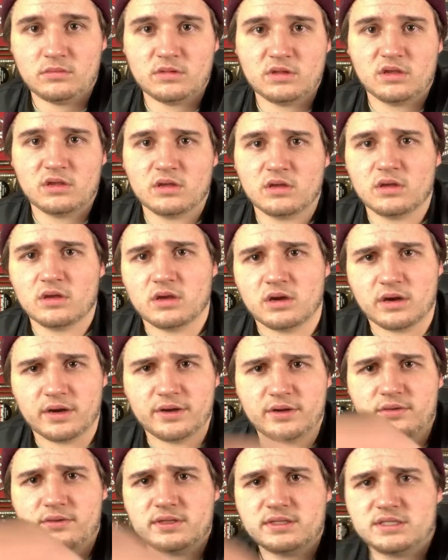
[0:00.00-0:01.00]
Are
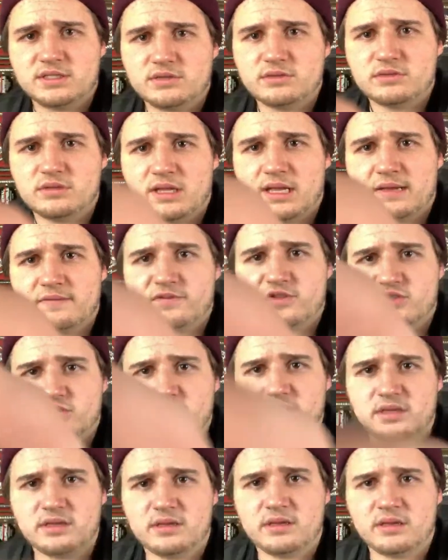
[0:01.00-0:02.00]
you going to live
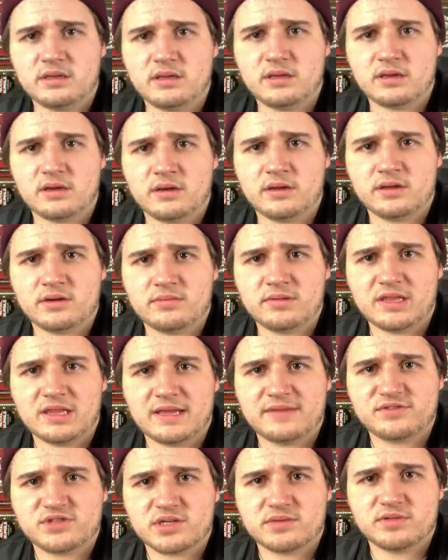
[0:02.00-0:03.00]
stream? Are you going to be
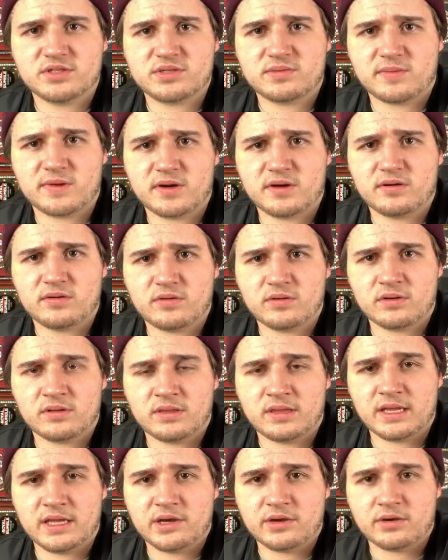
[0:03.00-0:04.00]
live streaming tomorrow
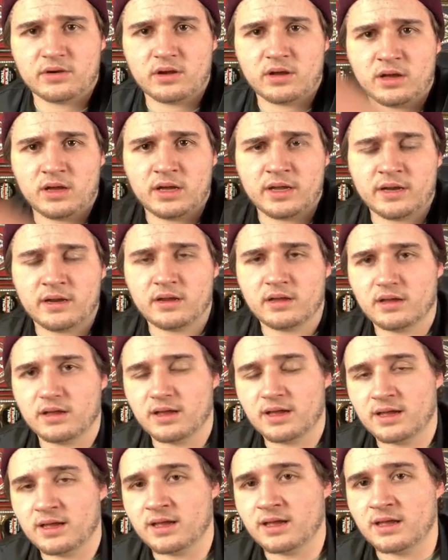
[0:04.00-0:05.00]
or later on?
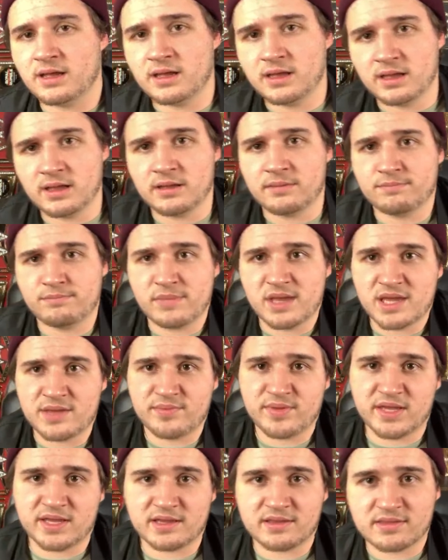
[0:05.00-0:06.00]

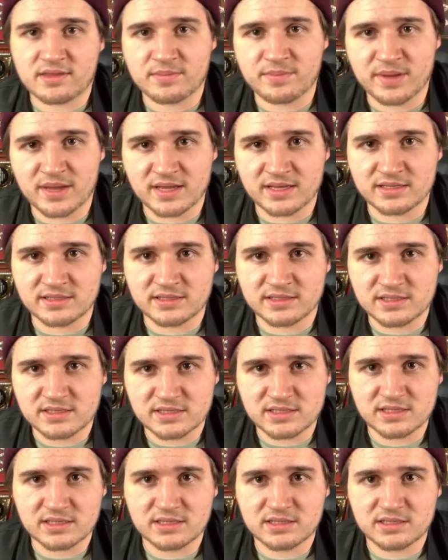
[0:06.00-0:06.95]
Maybe. It depends.